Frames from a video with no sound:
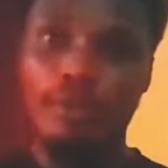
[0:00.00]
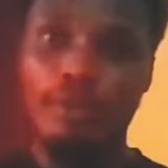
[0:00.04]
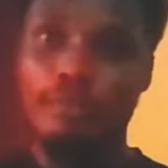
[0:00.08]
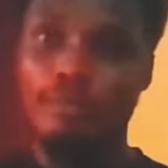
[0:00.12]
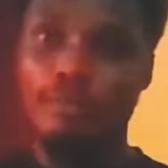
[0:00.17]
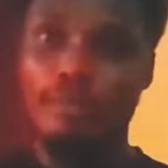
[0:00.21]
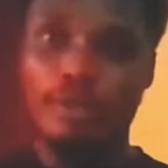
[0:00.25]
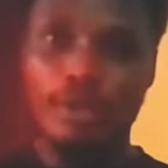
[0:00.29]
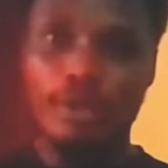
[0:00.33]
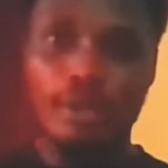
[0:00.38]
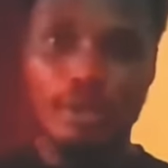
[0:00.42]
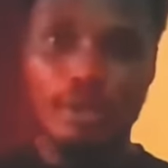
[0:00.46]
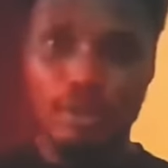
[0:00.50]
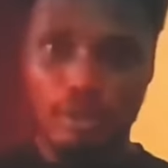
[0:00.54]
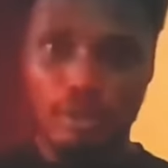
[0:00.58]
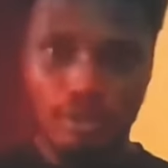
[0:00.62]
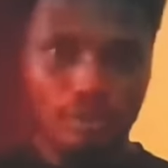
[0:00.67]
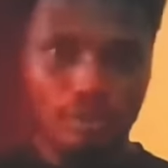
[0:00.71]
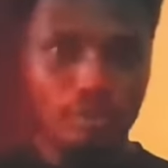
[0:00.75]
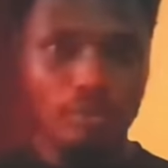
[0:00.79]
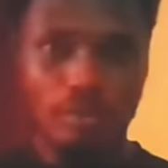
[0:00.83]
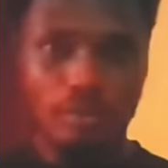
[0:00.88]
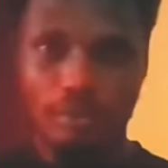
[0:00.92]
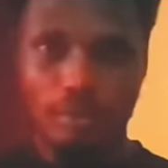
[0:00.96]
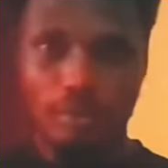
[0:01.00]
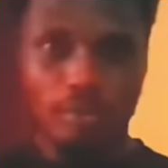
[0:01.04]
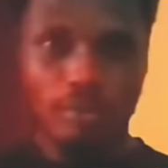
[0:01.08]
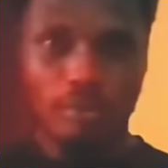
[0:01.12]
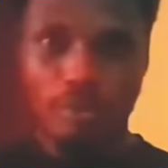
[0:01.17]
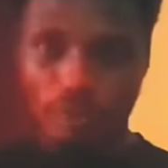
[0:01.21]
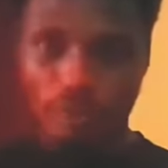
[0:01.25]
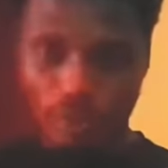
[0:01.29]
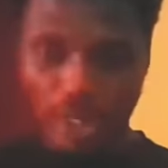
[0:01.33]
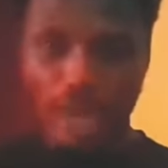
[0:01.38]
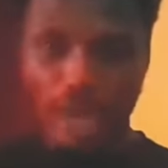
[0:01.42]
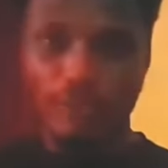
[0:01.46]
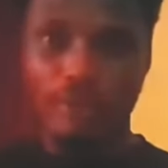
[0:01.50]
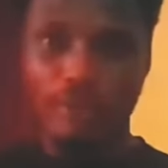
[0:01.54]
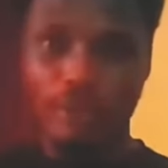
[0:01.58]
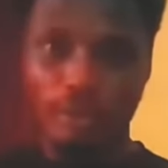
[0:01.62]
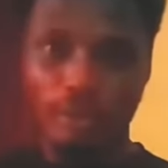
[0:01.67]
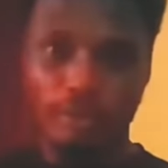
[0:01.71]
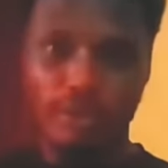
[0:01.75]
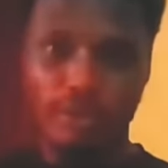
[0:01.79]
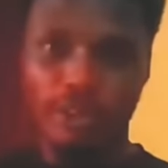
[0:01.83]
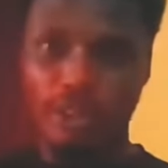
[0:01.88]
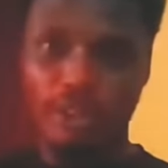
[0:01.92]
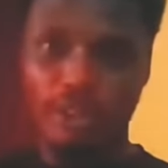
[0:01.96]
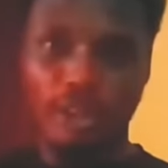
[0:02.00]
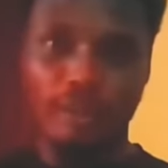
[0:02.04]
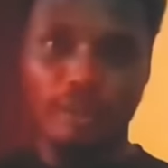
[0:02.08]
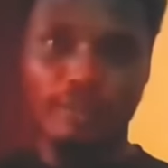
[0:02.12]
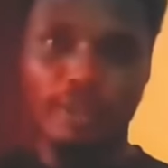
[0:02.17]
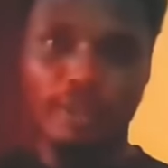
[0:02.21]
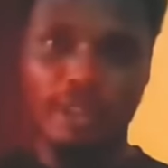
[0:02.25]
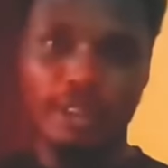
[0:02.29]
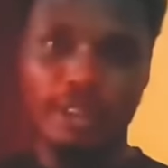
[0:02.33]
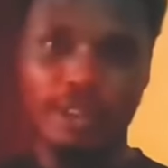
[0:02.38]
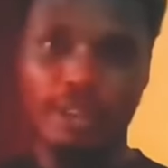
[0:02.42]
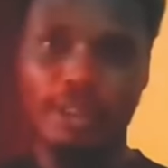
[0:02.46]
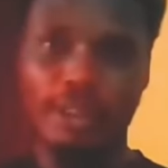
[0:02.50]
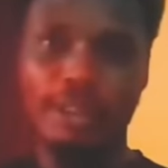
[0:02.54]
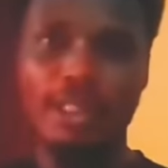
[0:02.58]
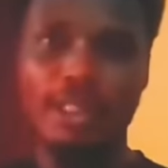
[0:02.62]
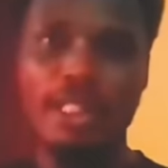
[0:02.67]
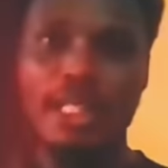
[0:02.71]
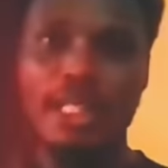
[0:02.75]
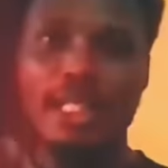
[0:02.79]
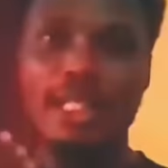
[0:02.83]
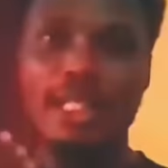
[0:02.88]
from what I've come to discover, it's